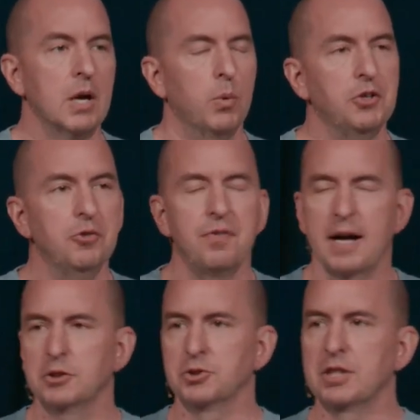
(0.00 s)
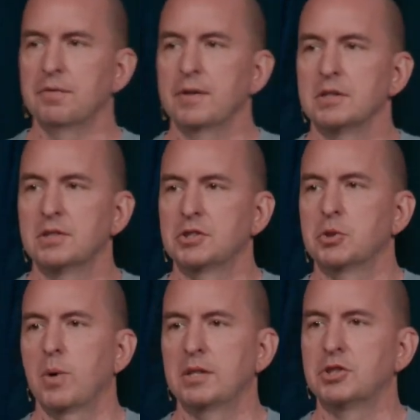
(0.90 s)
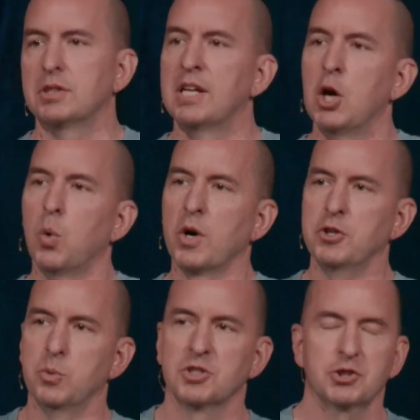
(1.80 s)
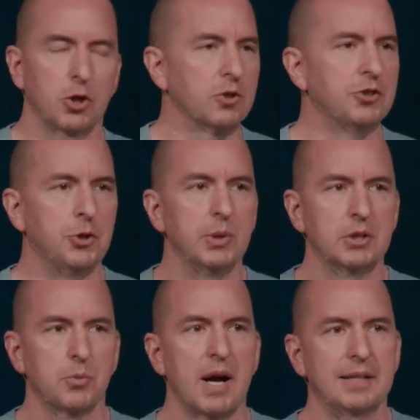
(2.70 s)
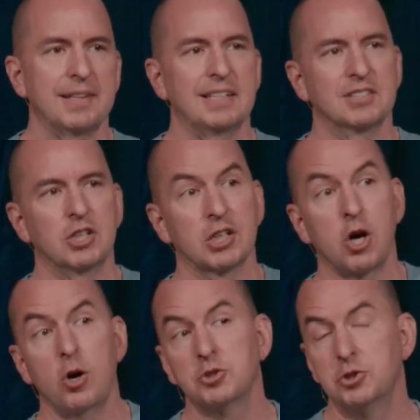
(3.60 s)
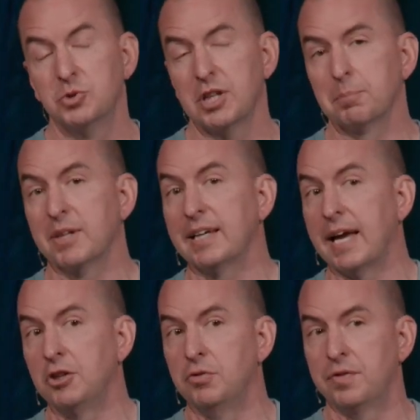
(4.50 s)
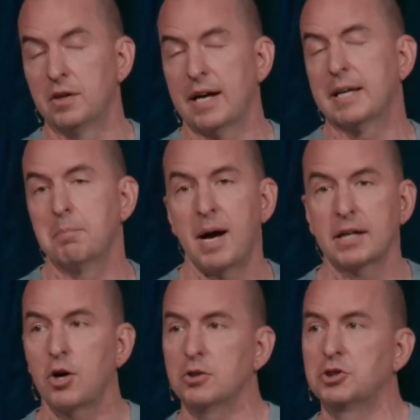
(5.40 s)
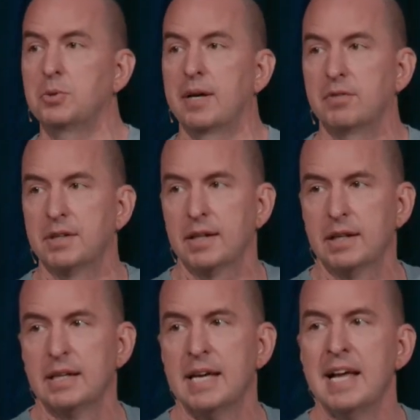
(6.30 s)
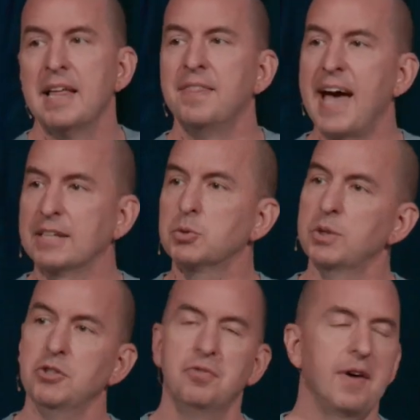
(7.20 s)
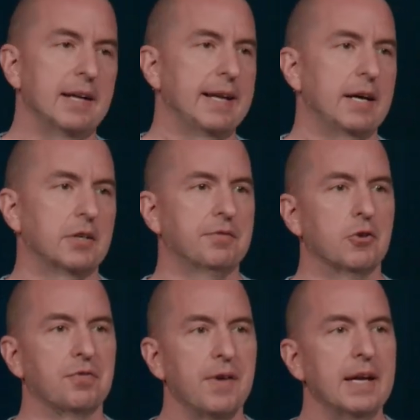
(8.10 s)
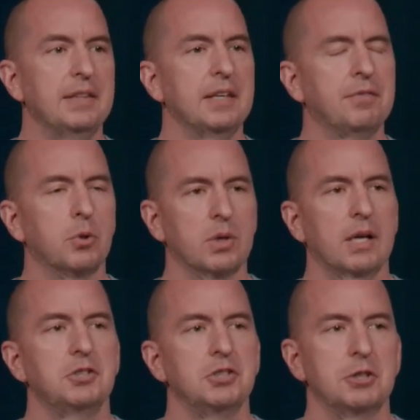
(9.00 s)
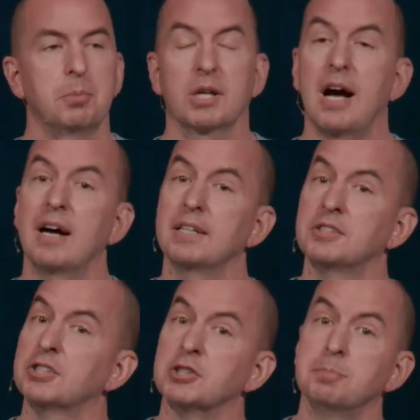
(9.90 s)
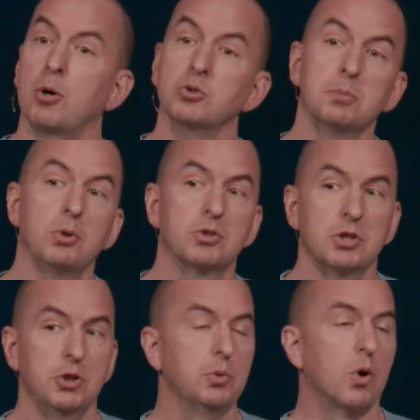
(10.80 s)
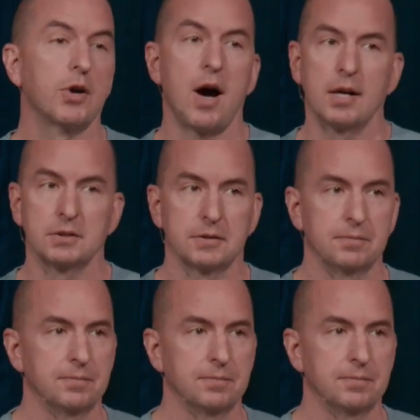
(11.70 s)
When you find yourself in a situation where you are certain doing the right thing is going to cost you something and you feel like it might cost you everything, that's when you find out if your faith, if your relationship with God is disposable to you or not.